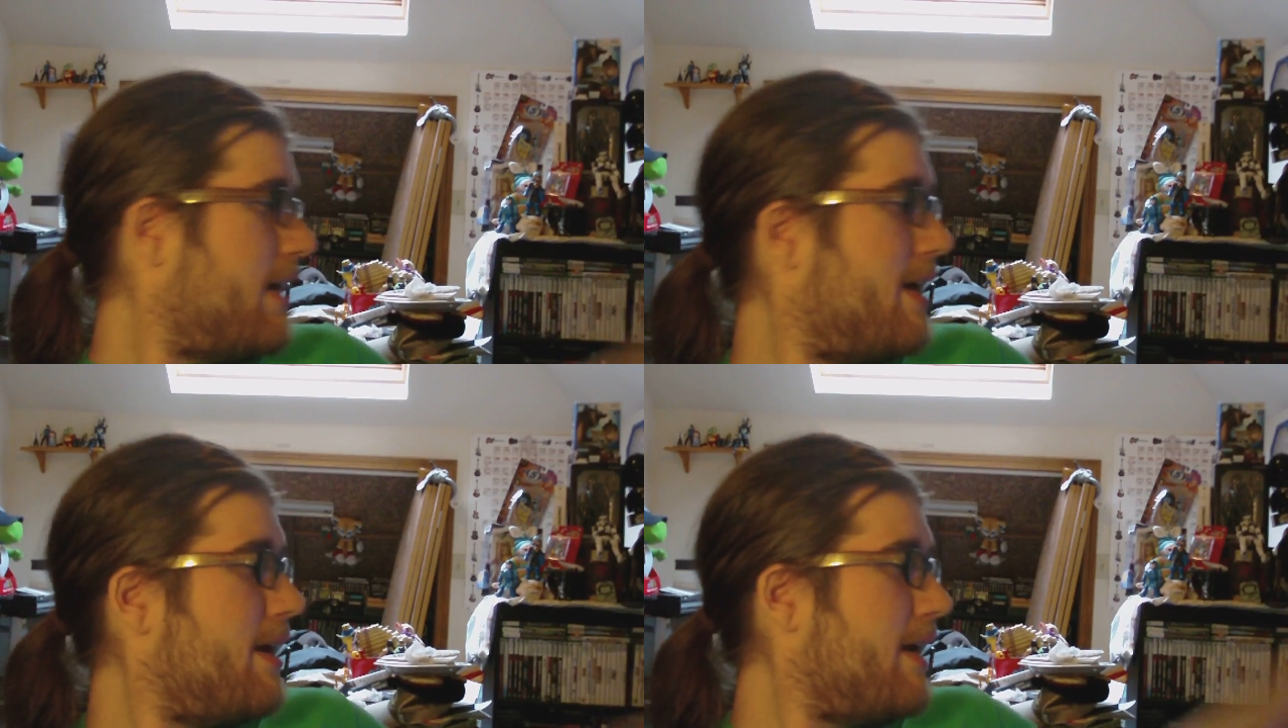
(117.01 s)

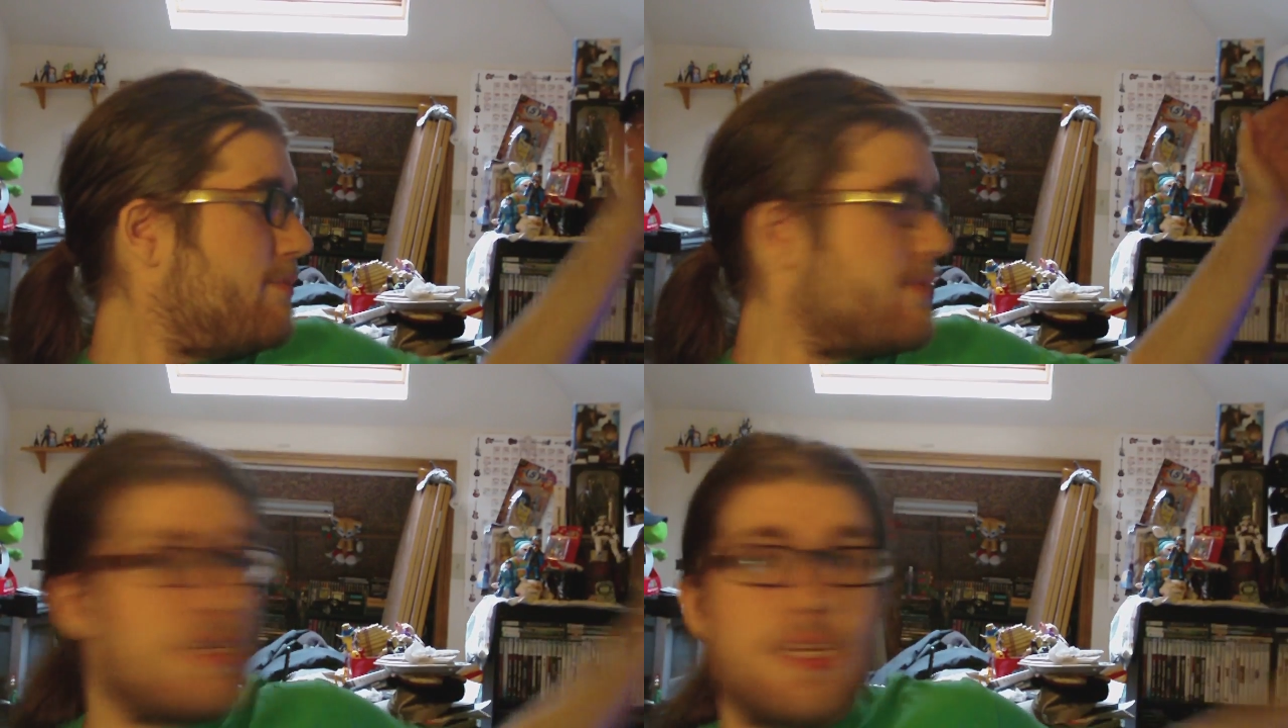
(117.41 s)

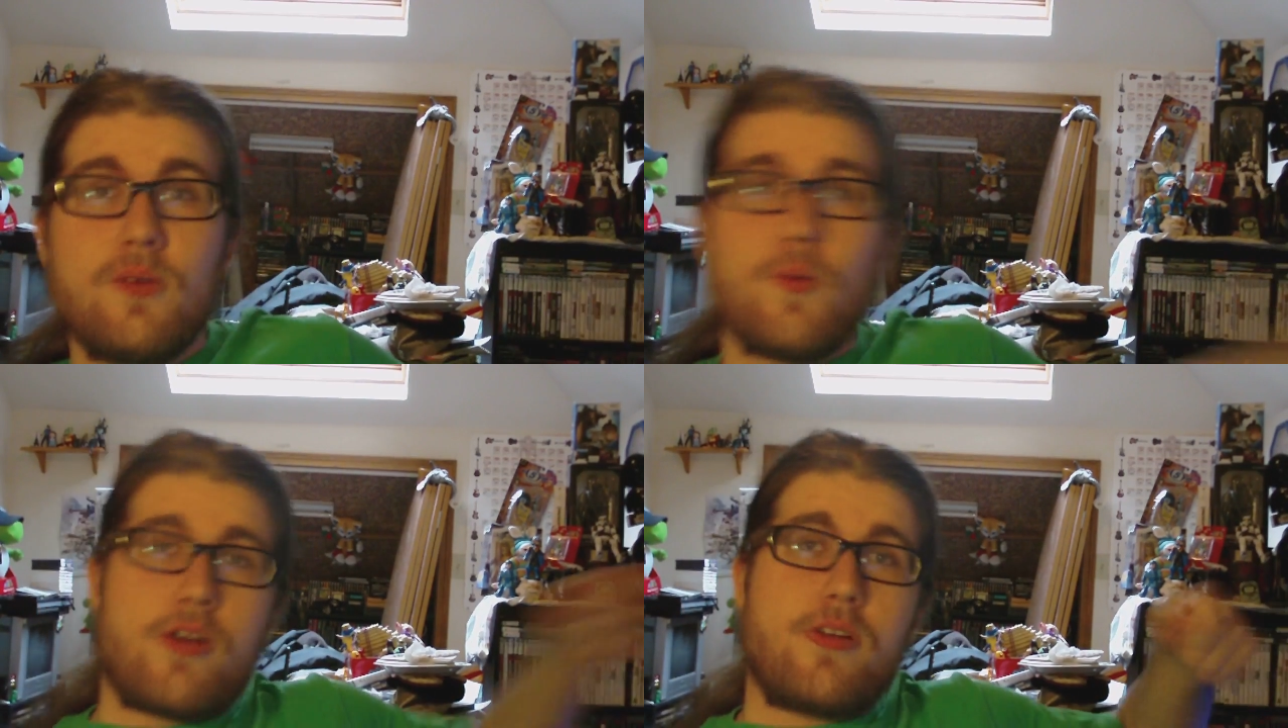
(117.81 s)
I'm
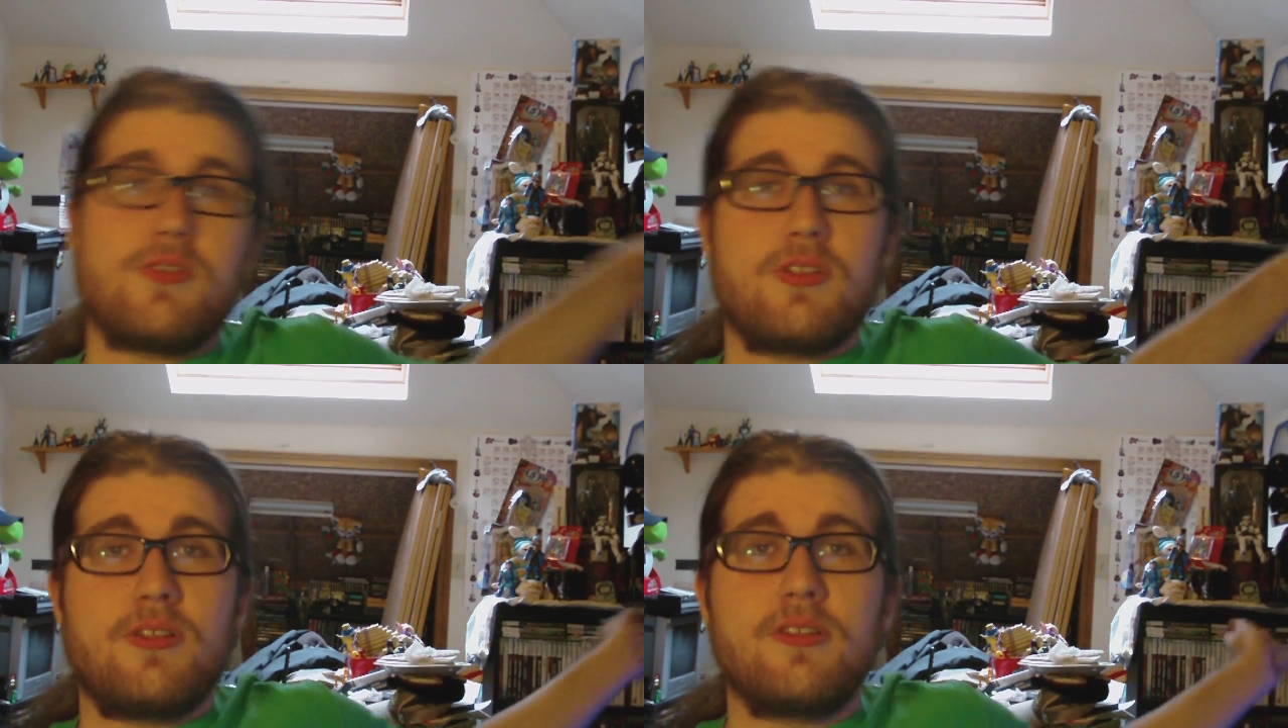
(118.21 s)
sitting
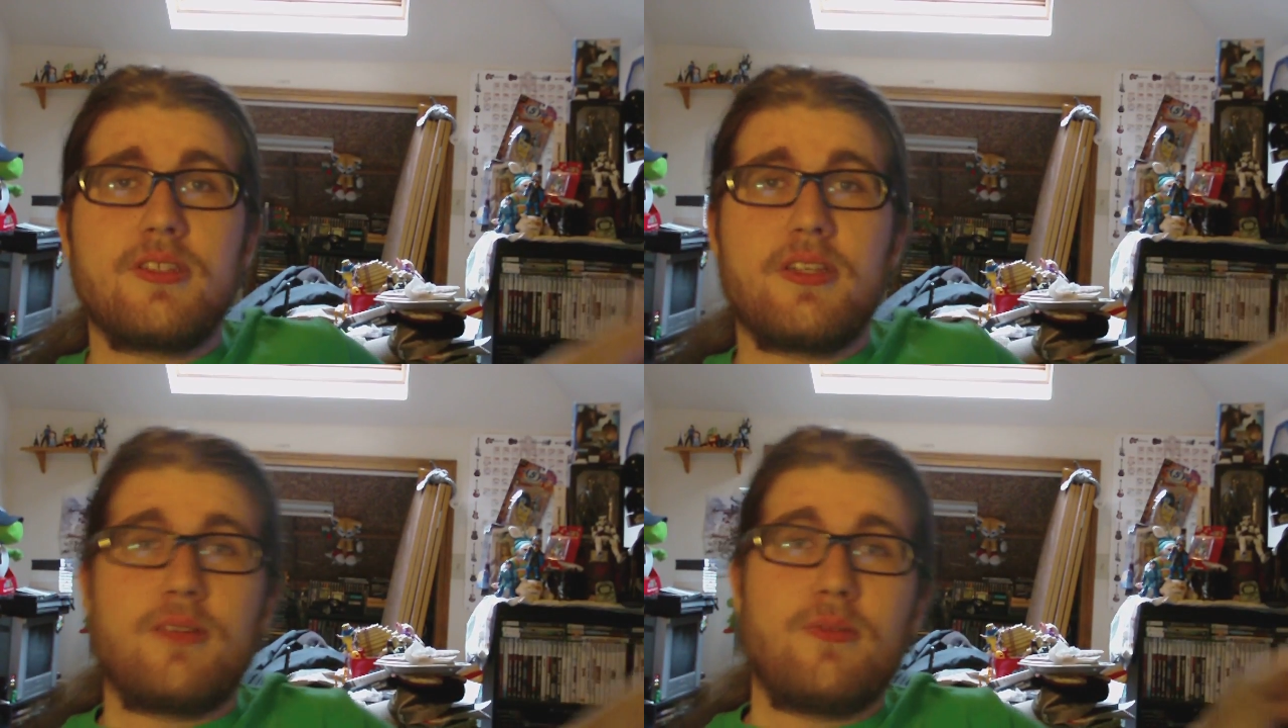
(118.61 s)
where
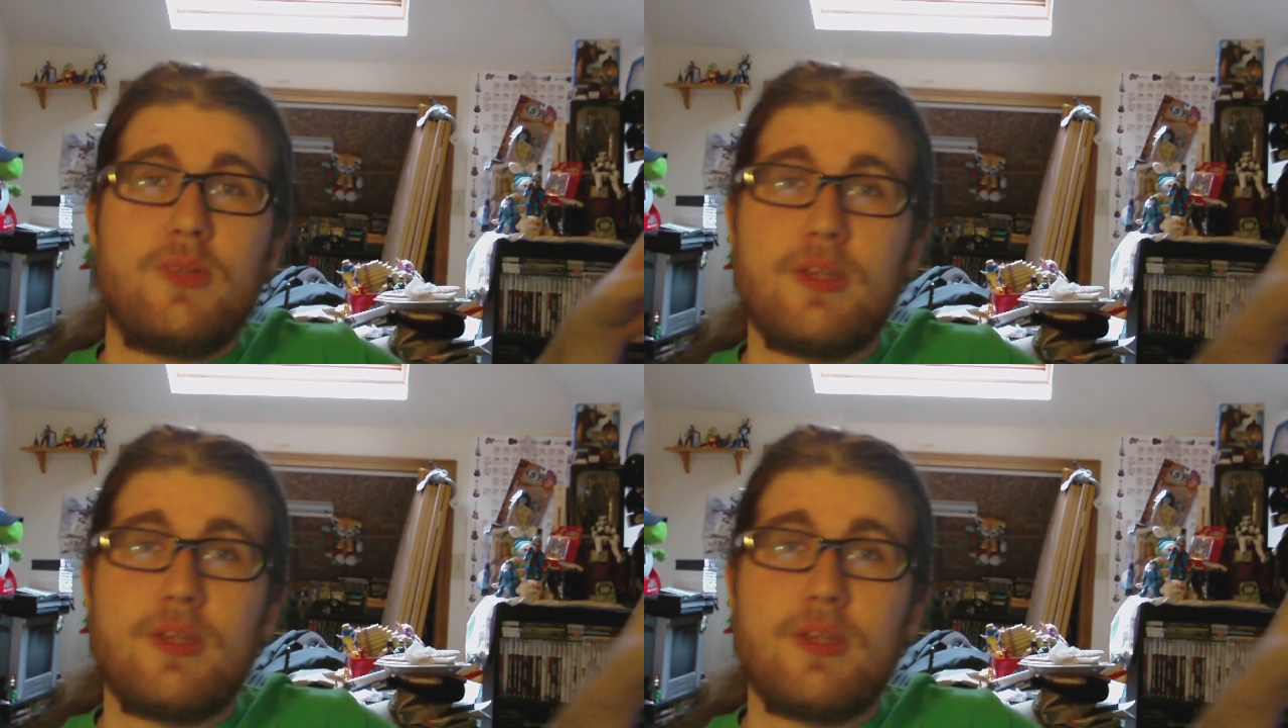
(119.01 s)
the